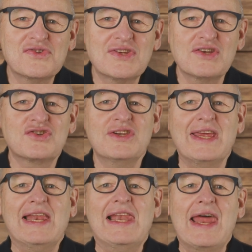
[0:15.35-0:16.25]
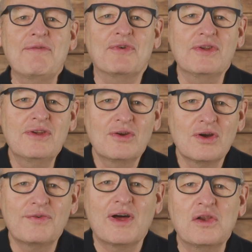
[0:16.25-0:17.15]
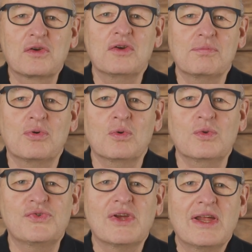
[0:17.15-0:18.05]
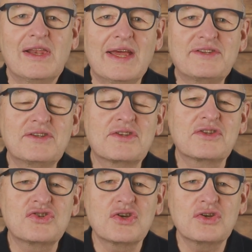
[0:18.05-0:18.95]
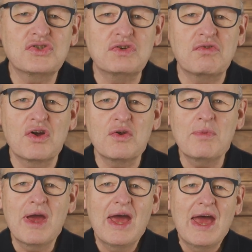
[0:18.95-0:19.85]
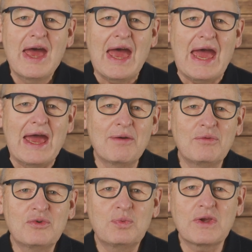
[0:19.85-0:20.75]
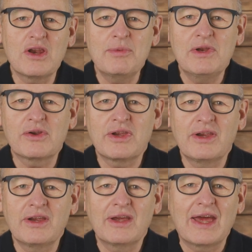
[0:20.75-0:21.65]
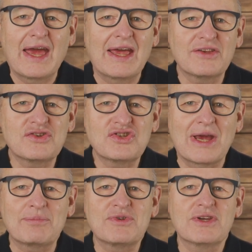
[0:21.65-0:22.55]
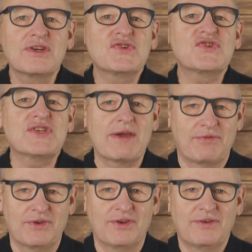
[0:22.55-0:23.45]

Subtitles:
session 11 of our look at Paul's letter to the church in Rome, and we're going to be looking at chapter 7.